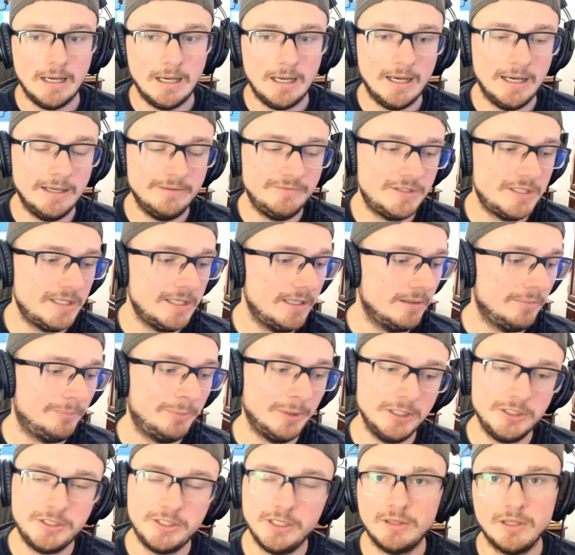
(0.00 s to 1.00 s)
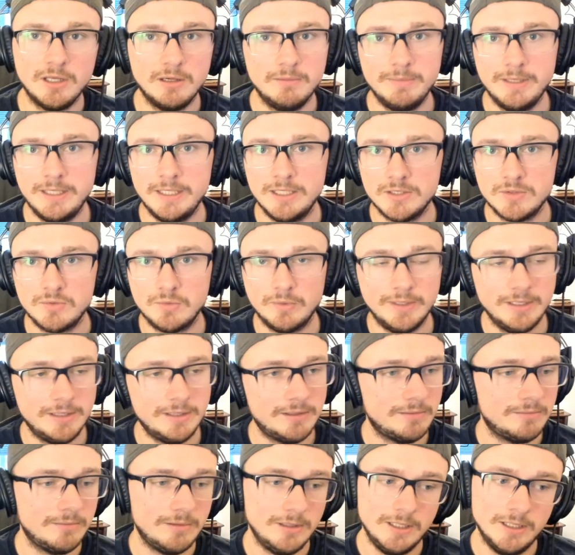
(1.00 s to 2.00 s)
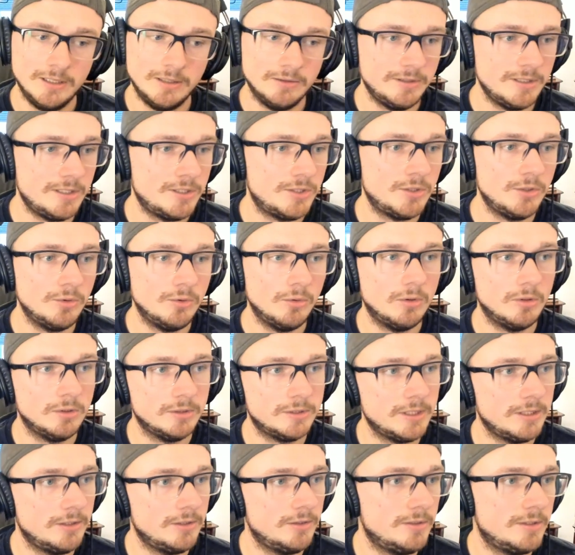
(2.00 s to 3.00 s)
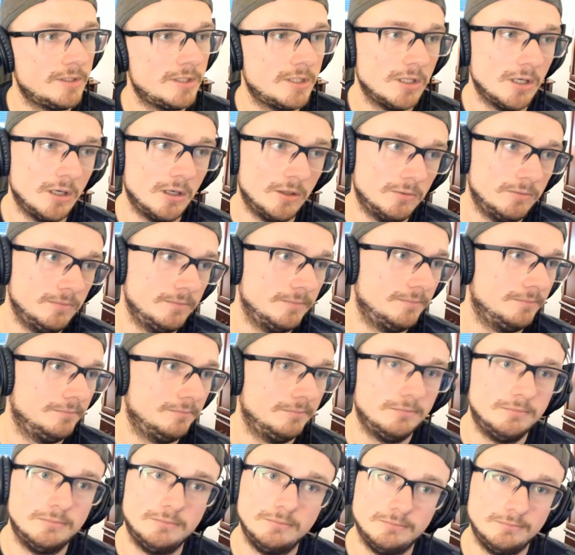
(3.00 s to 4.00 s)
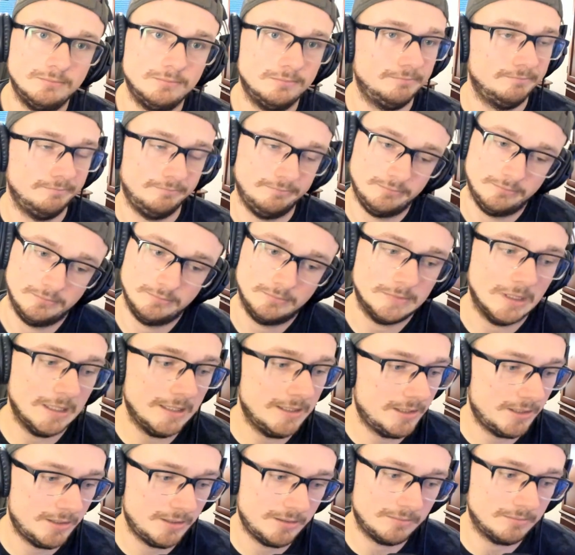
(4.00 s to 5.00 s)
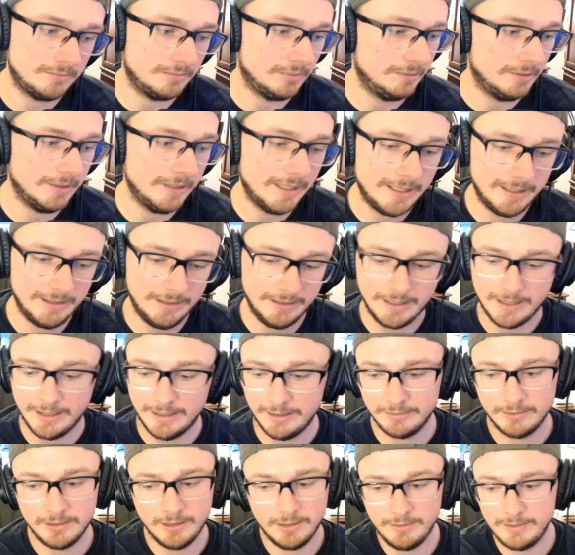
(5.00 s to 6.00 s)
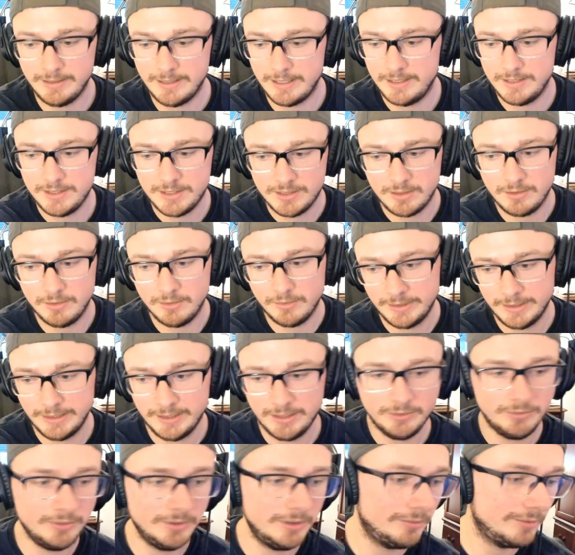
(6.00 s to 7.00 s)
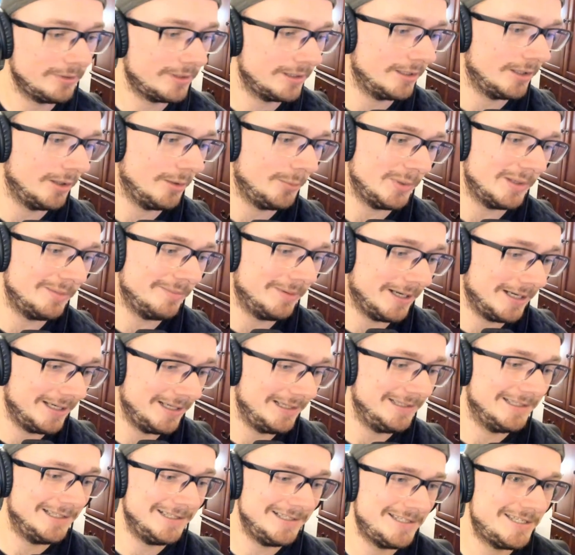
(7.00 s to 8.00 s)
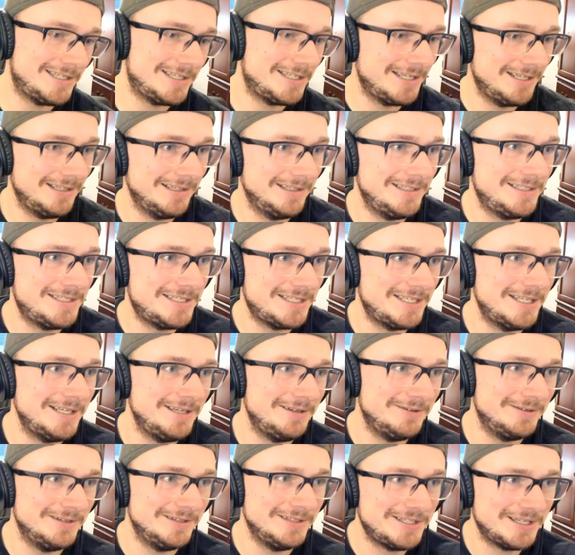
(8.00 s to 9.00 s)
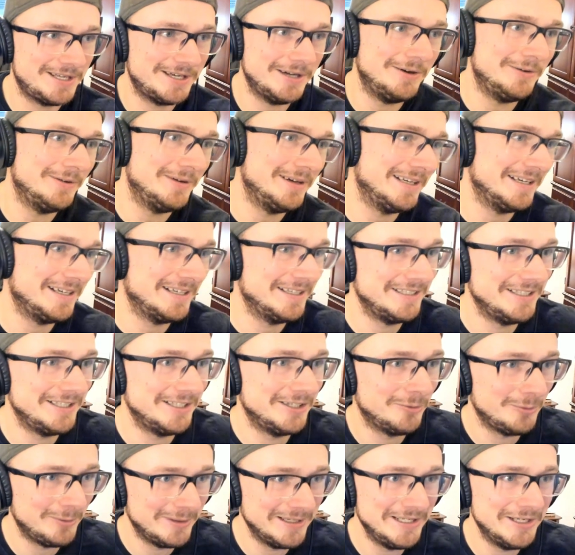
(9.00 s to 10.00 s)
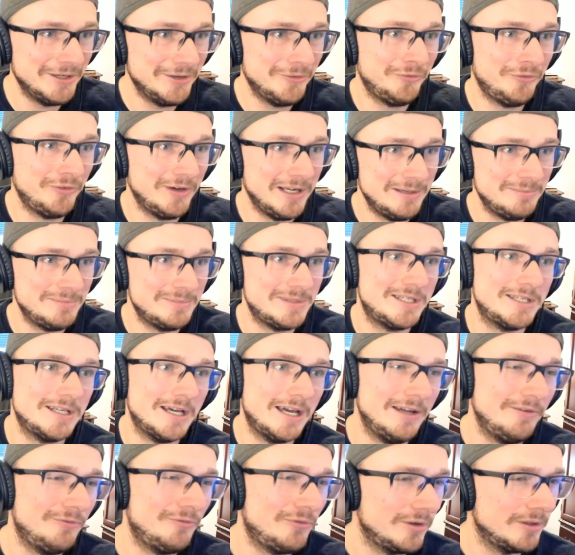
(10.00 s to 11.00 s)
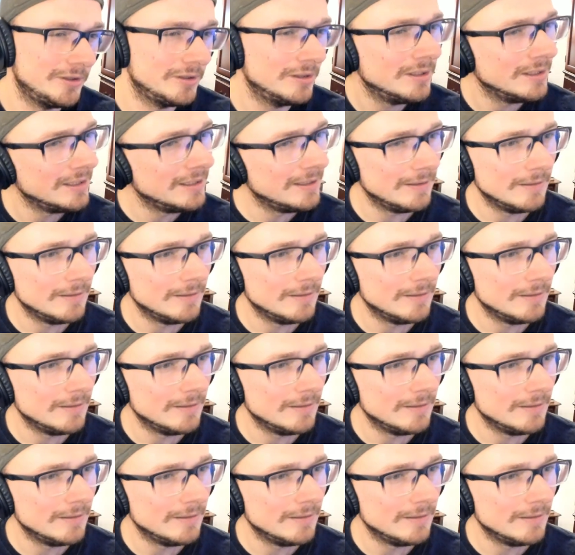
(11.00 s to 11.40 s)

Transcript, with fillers: I've seen a bunch of thumbnails with, you know, these two old dudes, so let's, I don't know guys, going into it with an open mind. Let's see what's going on here. Windowframe Cypher